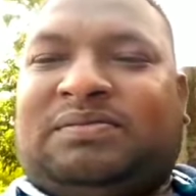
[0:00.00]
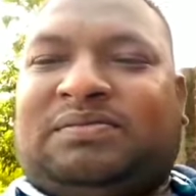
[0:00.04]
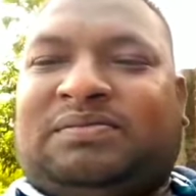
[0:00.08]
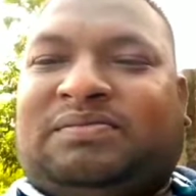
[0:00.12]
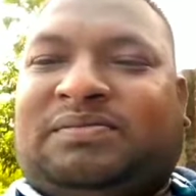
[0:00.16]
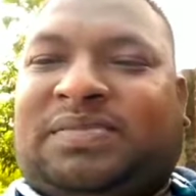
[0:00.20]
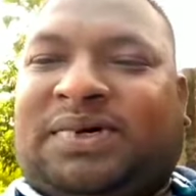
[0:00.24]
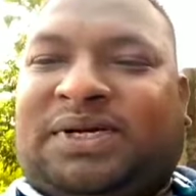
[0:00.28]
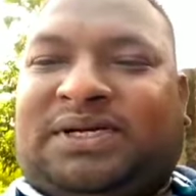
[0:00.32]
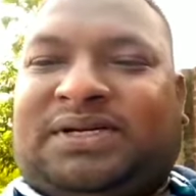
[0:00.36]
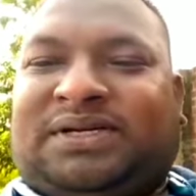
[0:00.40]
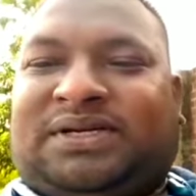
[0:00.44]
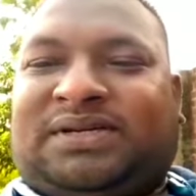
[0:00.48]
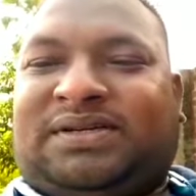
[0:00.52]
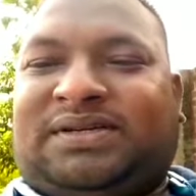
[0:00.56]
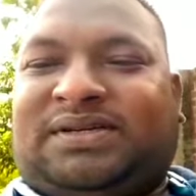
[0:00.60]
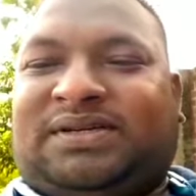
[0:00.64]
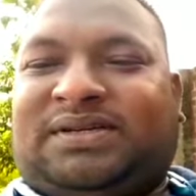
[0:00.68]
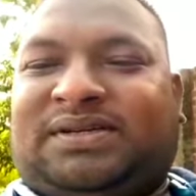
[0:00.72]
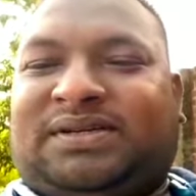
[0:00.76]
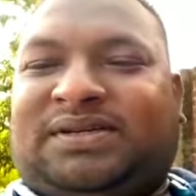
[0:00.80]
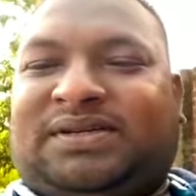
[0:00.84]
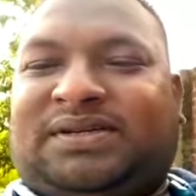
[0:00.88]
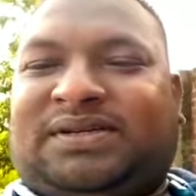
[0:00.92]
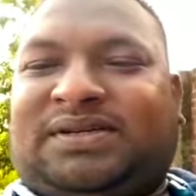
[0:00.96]
But
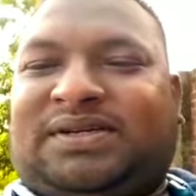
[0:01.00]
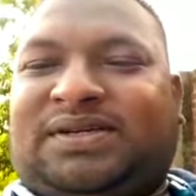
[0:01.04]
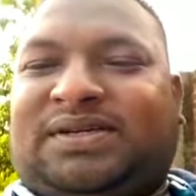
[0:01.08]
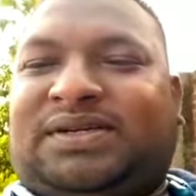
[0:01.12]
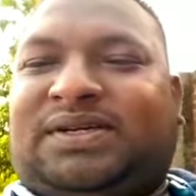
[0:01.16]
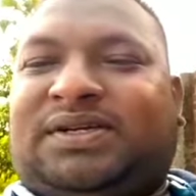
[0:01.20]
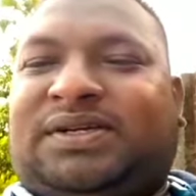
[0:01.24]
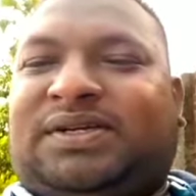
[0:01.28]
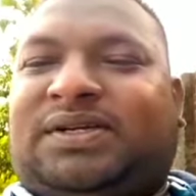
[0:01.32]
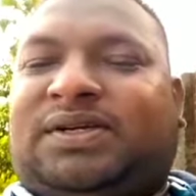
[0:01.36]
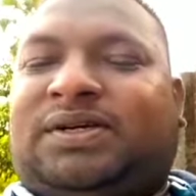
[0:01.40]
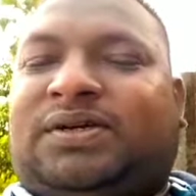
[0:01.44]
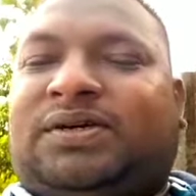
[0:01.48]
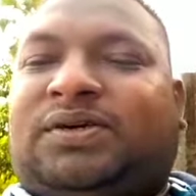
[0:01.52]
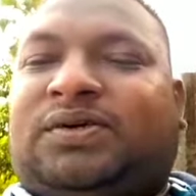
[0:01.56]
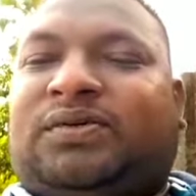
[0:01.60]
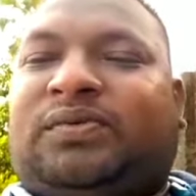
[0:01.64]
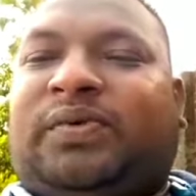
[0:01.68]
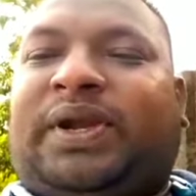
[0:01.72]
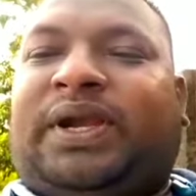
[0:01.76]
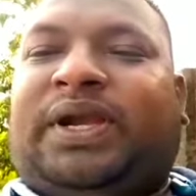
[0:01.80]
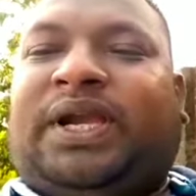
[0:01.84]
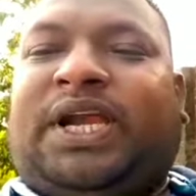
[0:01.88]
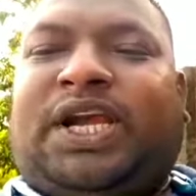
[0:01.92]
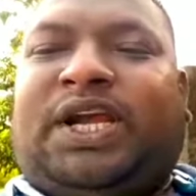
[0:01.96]

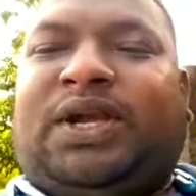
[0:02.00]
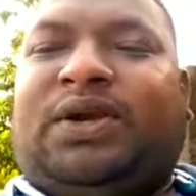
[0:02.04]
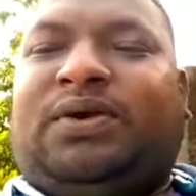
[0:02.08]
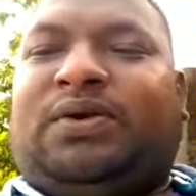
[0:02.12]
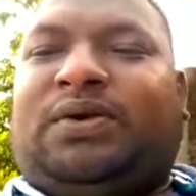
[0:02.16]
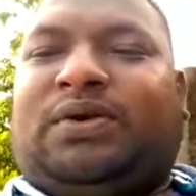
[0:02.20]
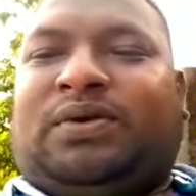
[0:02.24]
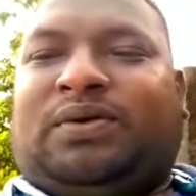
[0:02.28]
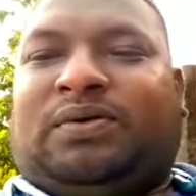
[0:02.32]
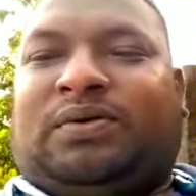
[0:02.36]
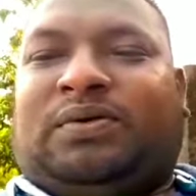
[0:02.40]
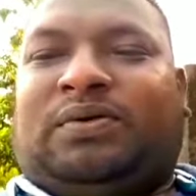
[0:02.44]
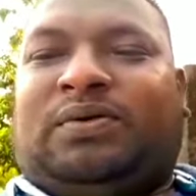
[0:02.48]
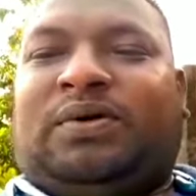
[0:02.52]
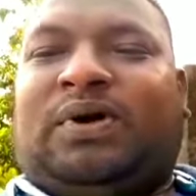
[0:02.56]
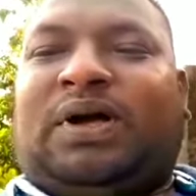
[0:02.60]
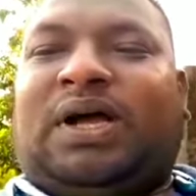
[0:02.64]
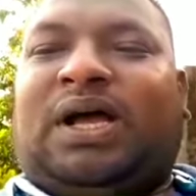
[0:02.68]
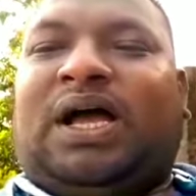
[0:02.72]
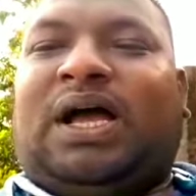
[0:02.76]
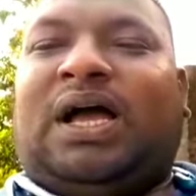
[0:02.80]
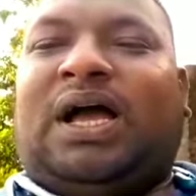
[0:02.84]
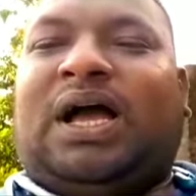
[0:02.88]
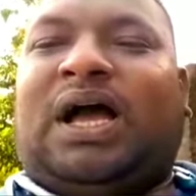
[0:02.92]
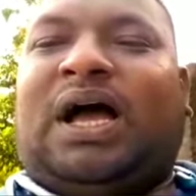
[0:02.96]
we need to know
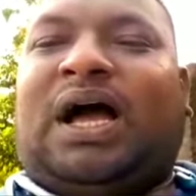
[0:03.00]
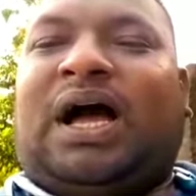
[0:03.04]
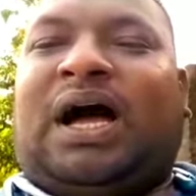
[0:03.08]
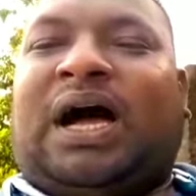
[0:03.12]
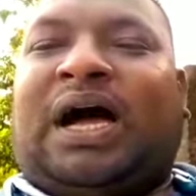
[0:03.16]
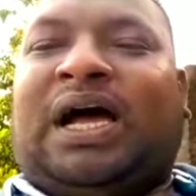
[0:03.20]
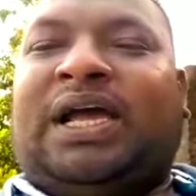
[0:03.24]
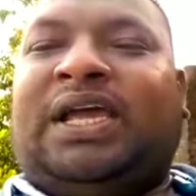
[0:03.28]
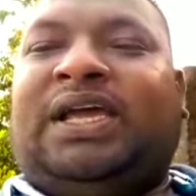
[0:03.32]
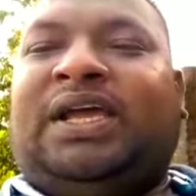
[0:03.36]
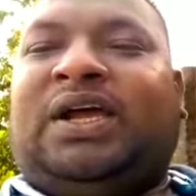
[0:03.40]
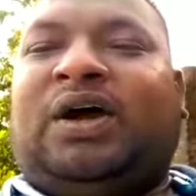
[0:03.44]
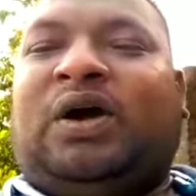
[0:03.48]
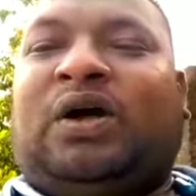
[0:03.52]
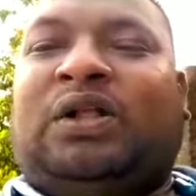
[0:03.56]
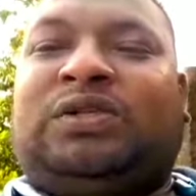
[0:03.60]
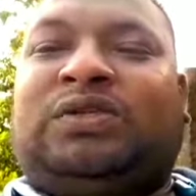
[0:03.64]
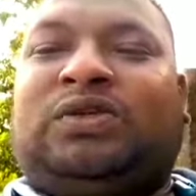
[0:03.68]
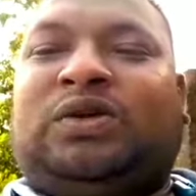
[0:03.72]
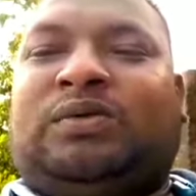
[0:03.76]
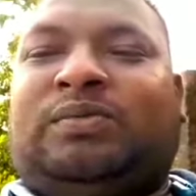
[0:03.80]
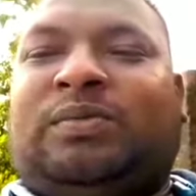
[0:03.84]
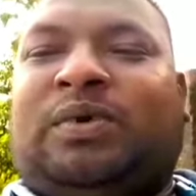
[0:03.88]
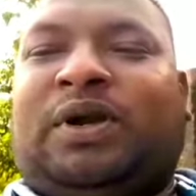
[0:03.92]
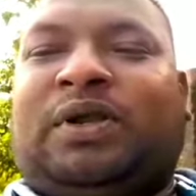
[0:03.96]
I
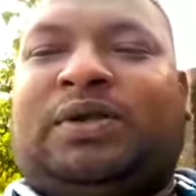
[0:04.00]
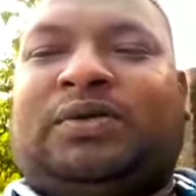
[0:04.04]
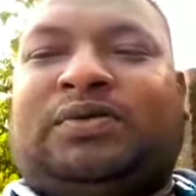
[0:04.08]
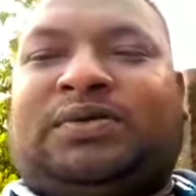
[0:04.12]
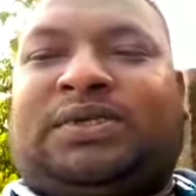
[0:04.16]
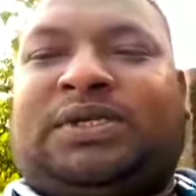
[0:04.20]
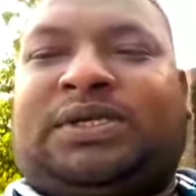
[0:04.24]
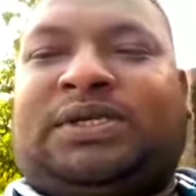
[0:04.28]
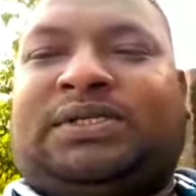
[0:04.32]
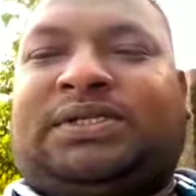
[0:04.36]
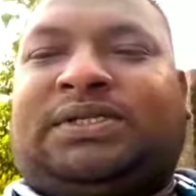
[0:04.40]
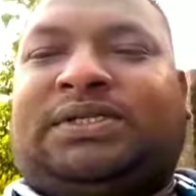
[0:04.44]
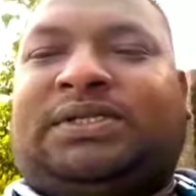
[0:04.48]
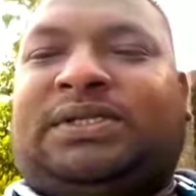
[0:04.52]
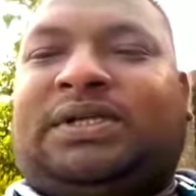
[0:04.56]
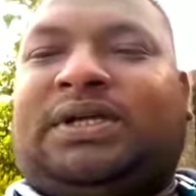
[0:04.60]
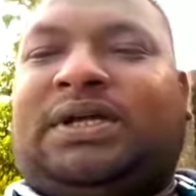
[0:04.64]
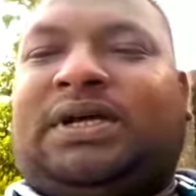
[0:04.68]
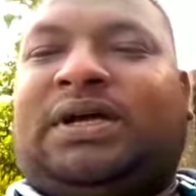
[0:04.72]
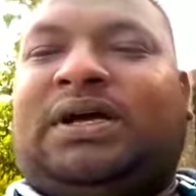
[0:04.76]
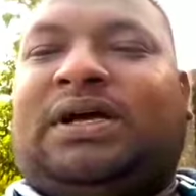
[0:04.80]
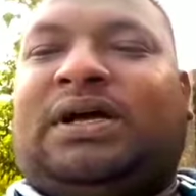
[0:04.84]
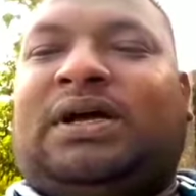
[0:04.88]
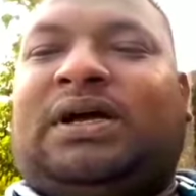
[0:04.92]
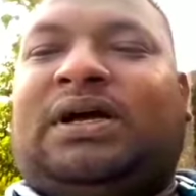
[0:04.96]
also produces
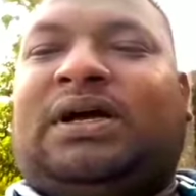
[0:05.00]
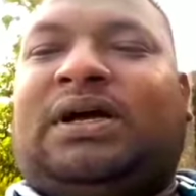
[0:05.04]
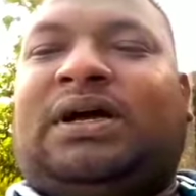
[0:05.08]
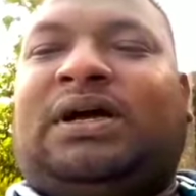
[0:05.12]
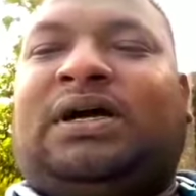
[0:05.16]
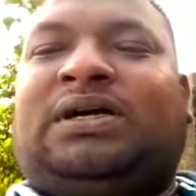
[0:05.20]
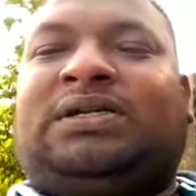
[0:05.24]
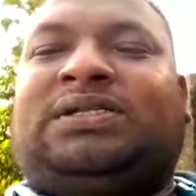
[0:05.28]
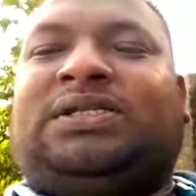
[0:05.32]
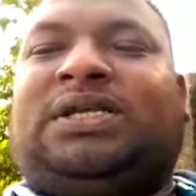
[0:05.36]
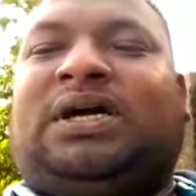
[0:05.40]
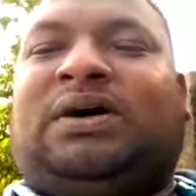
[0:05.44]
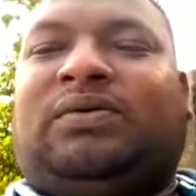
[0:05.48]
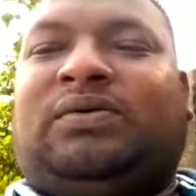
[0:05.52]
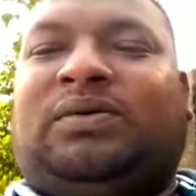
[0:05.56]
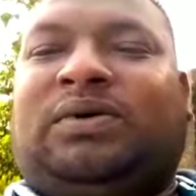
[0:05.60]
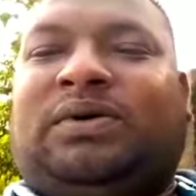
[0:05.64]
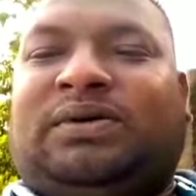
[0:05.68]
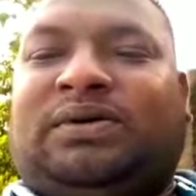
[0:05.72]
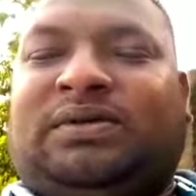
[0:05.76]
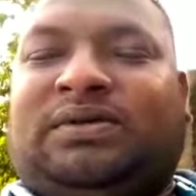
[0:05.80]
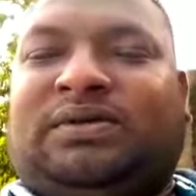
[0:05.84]
a sound.